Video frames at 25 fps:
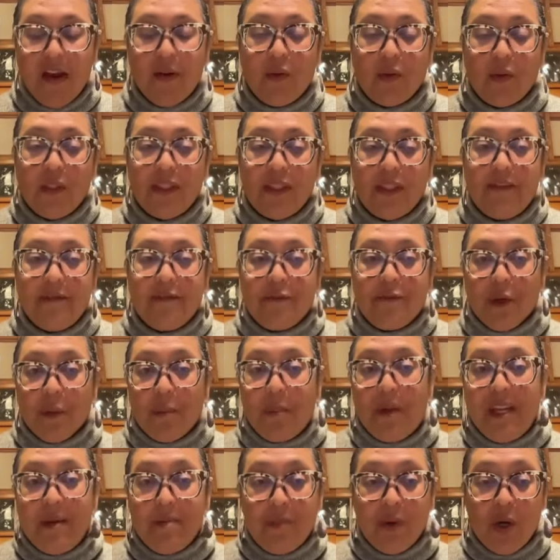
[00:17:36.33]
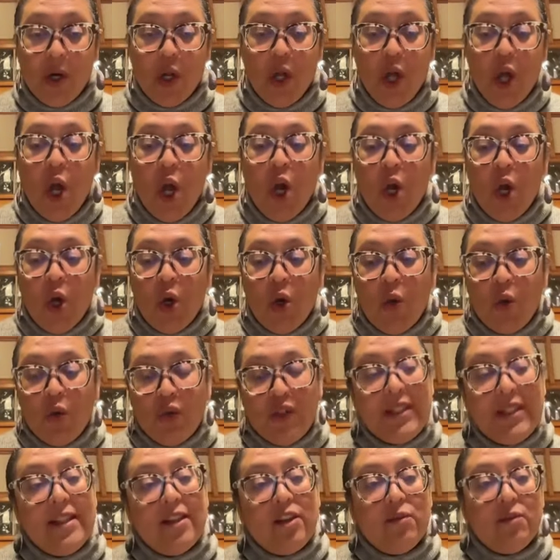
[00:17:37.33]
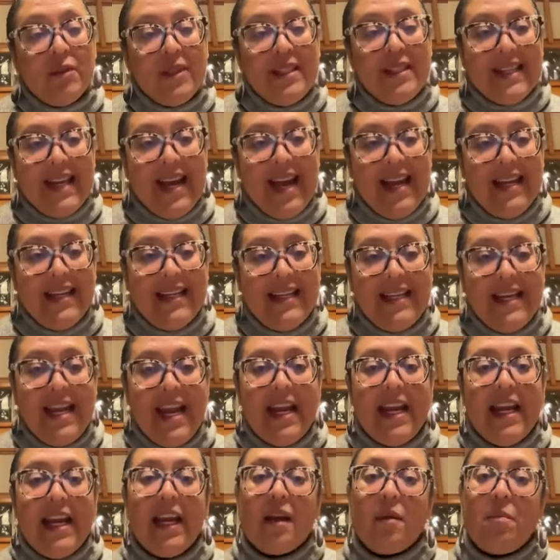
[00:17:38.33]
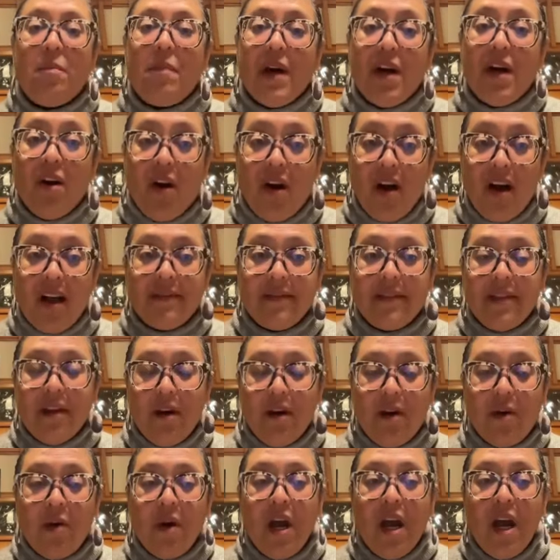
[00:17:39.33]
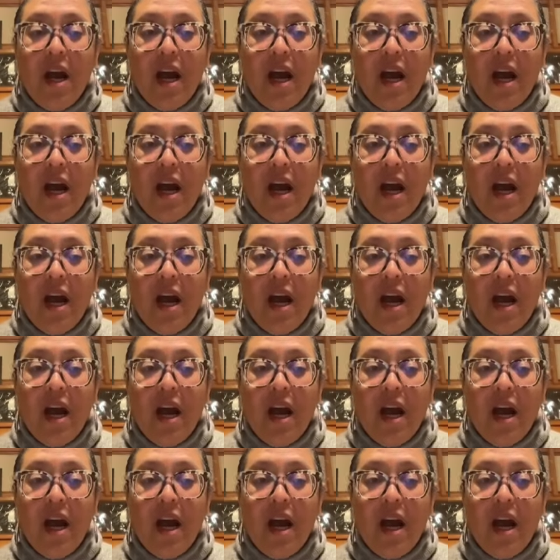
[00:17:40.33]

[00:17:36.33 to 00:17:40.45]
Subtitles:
only for people who still reside in Natick, but also